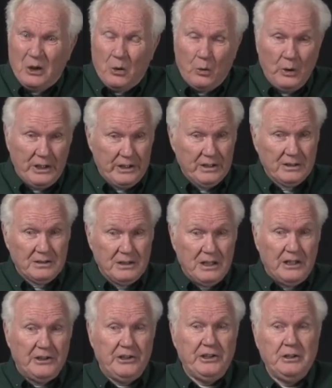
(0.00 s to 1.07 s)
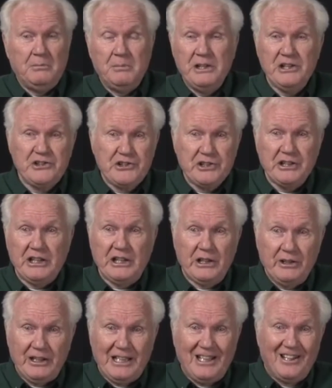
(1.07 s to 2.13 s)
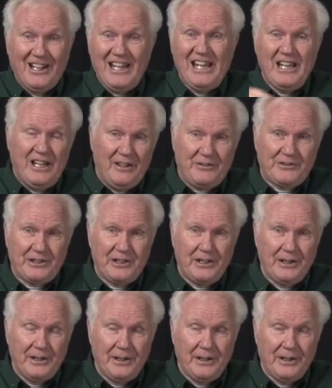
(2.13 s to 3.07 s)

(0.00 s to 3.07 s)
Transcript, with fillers: Well, the missionary left,